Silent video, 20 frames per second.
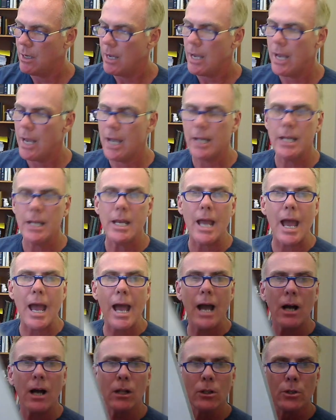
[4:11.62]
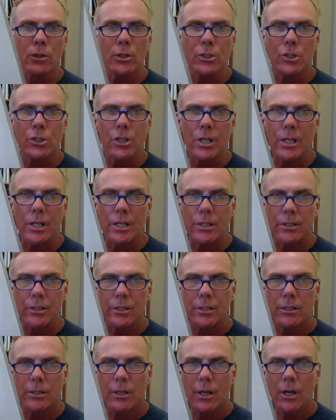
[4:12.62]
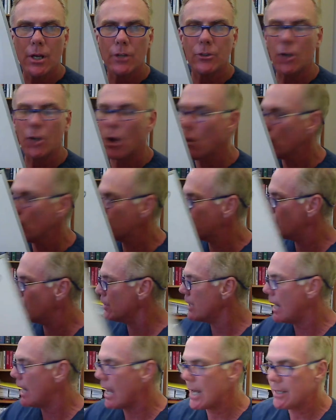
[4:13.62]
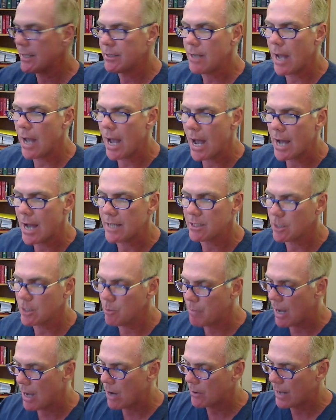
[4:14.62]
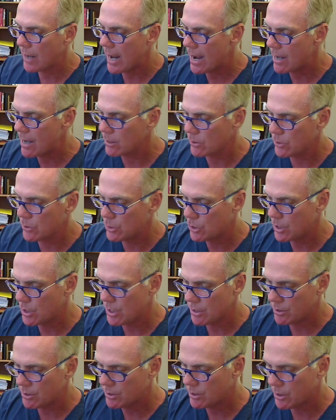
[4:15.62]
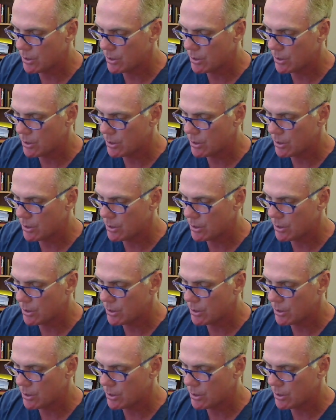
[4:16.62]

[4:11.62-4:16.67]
Any allergies? Don't forget to ask about allergies.